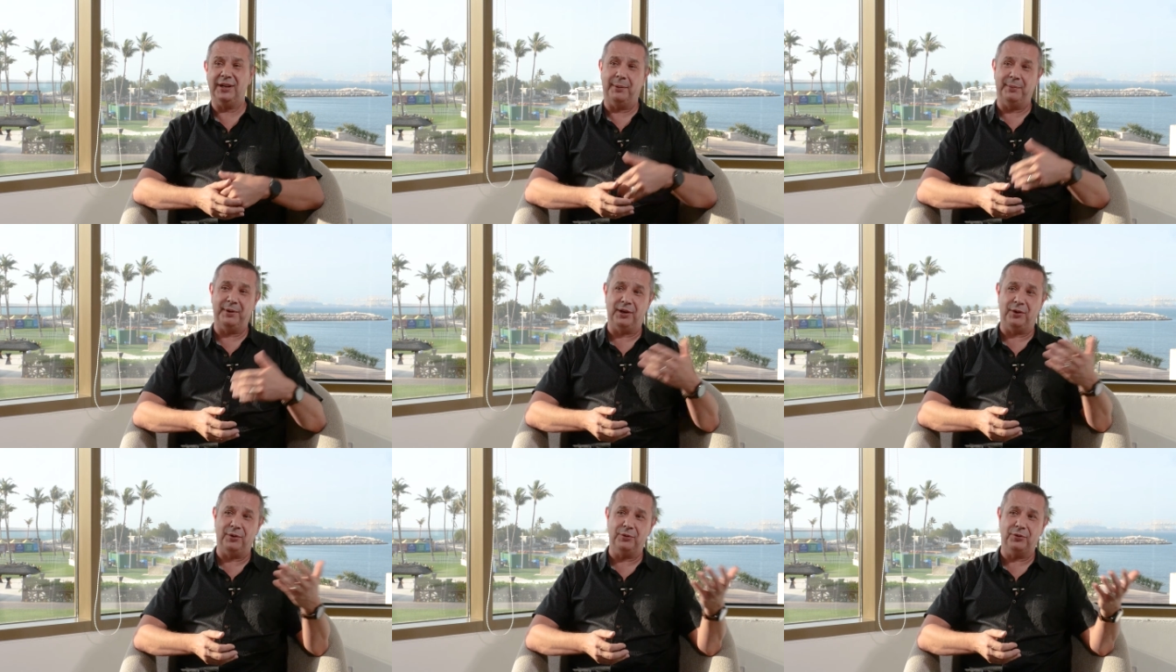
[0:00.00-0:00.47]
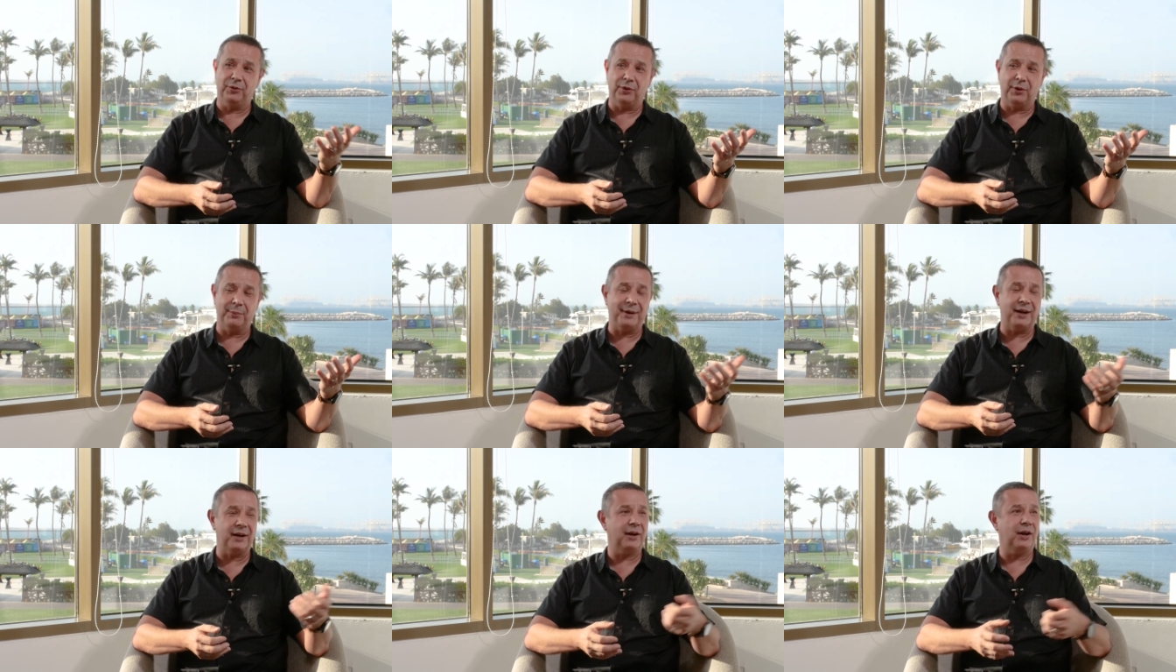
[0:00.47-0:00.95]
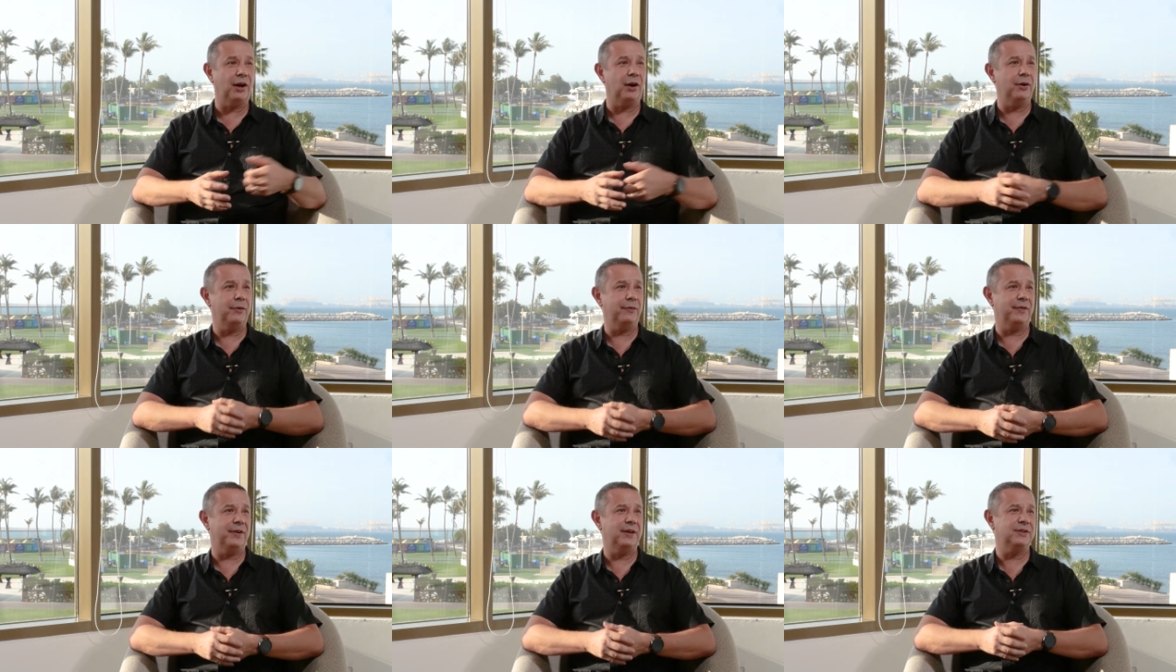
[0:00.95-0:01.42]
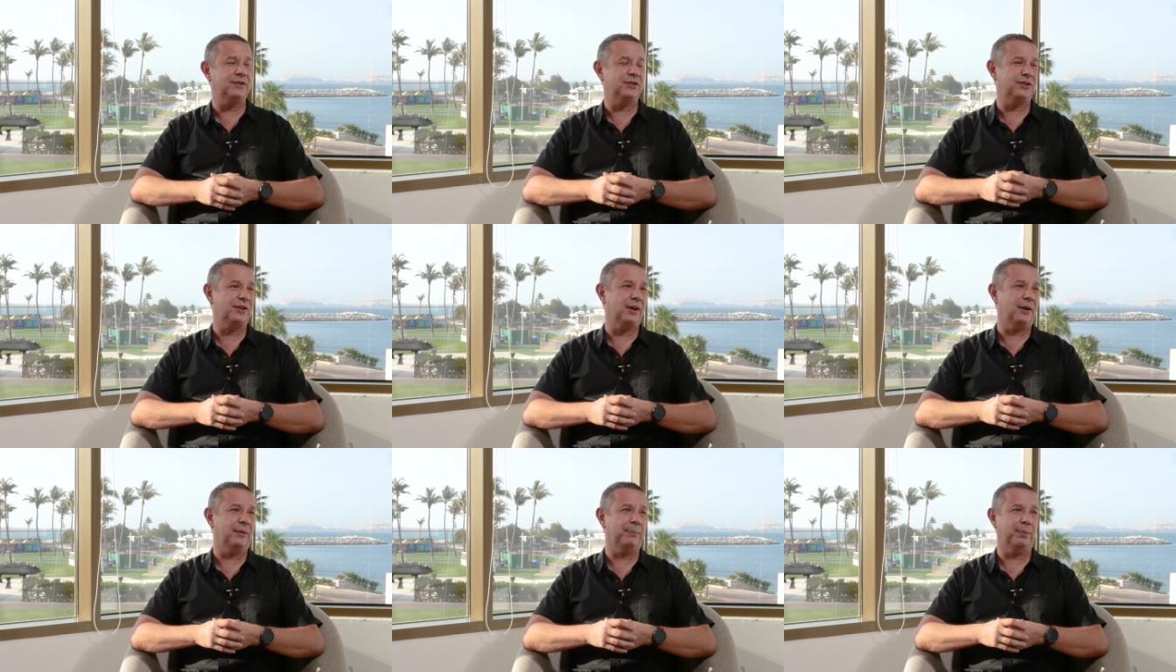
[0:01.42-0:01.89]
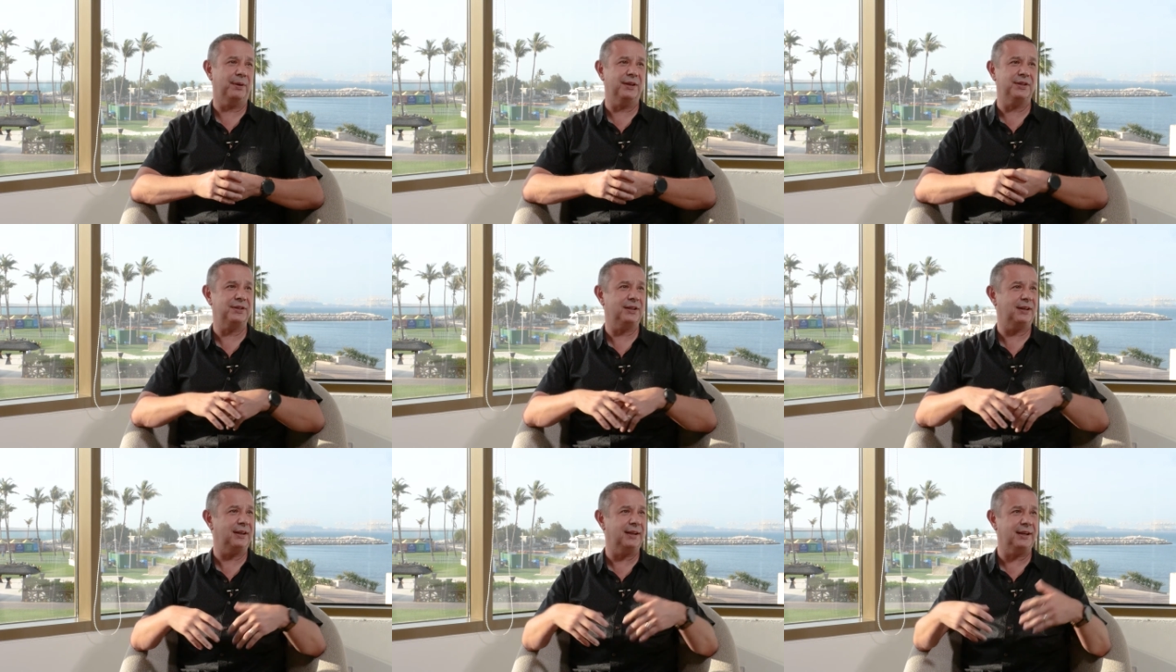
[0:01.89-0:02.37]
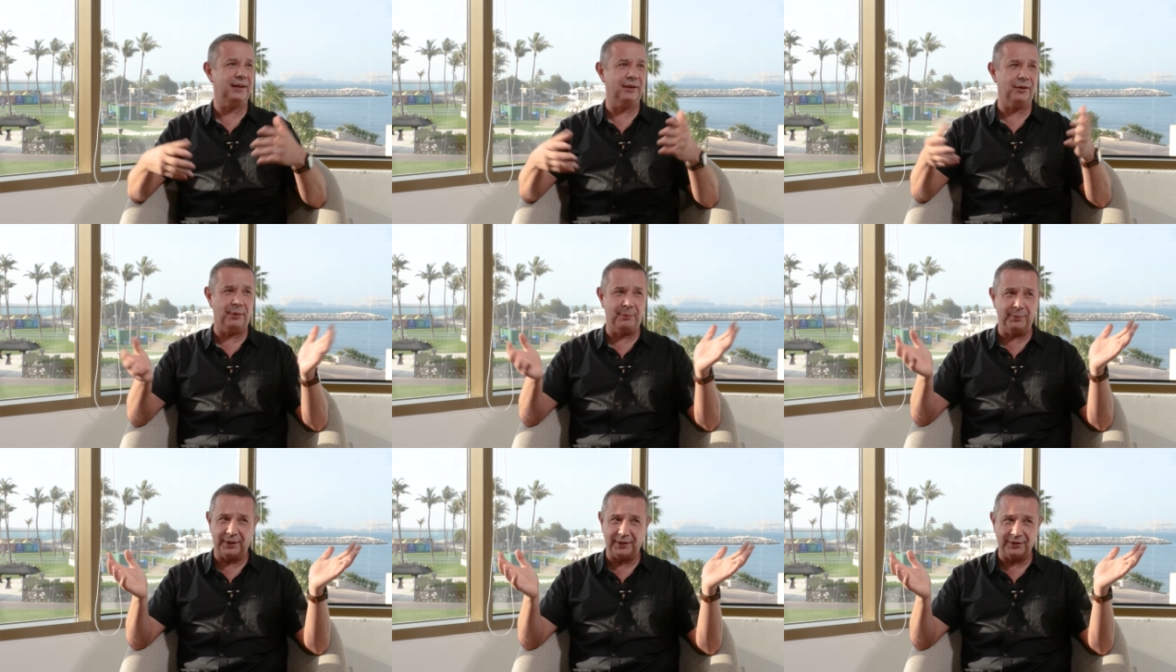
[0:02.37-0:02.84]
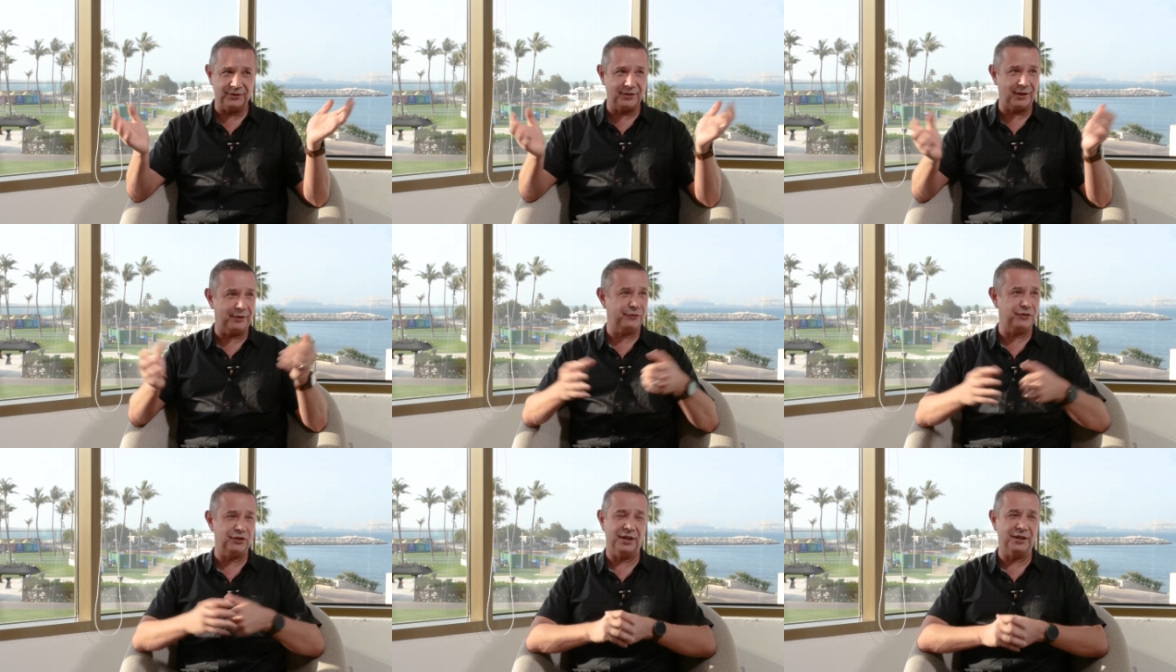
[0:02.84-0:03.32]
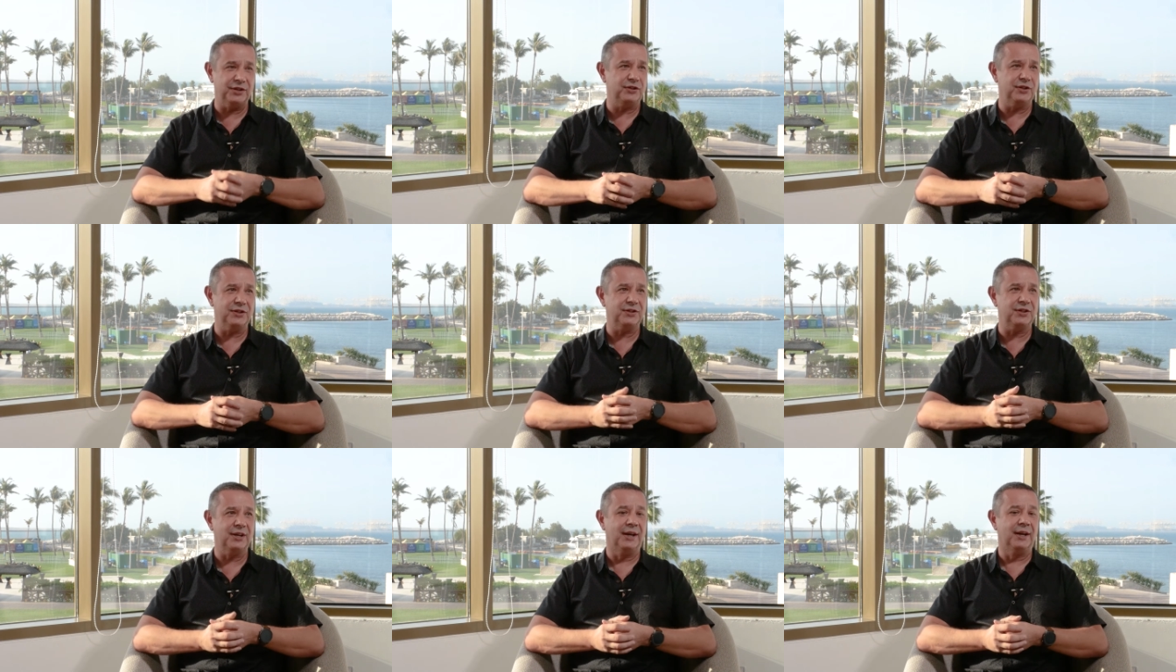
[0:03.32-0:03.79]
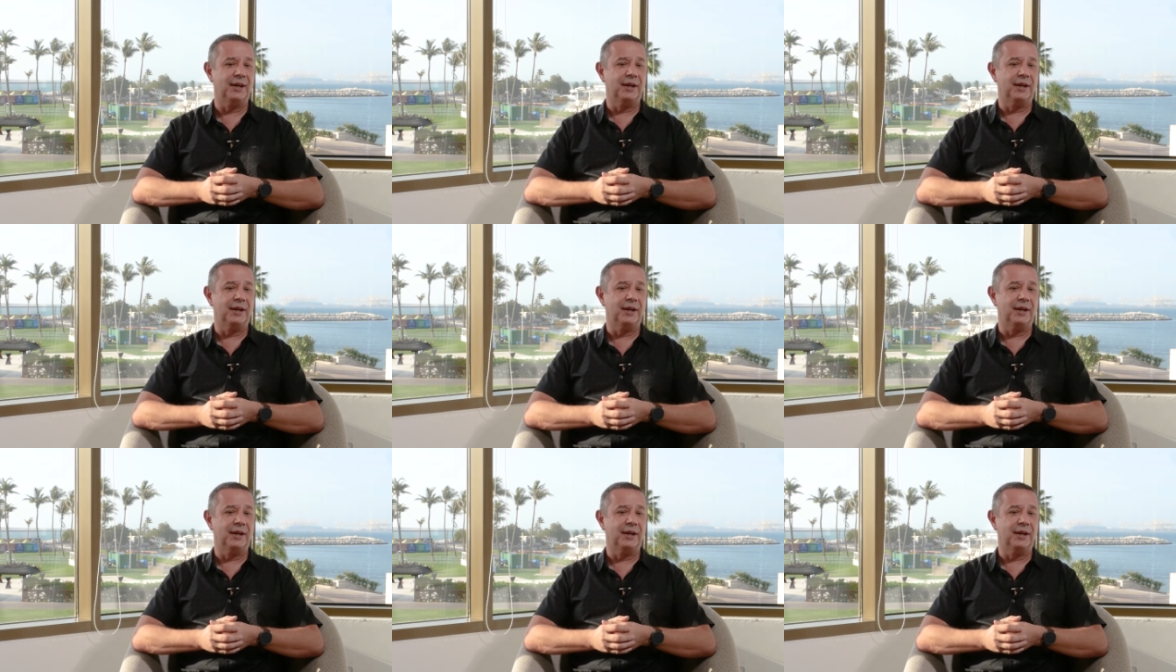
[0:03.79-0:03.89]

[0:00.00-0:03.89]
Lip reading: I mean, who thought about COVID? So political, economic stuff changes.